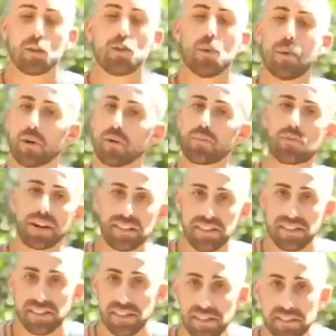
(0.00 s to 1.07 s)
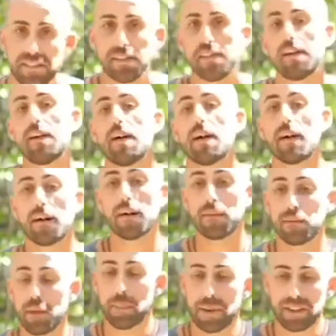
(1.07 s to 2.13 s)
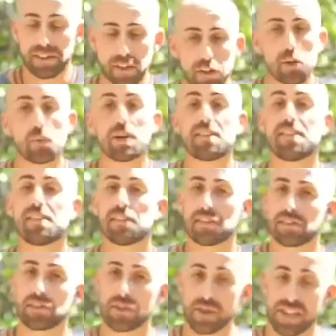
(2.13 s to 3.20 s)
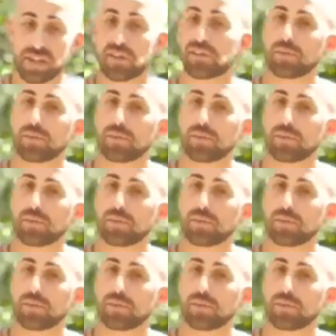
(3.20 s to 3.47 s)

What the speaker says: The more you practice it, the better you will see the stretch.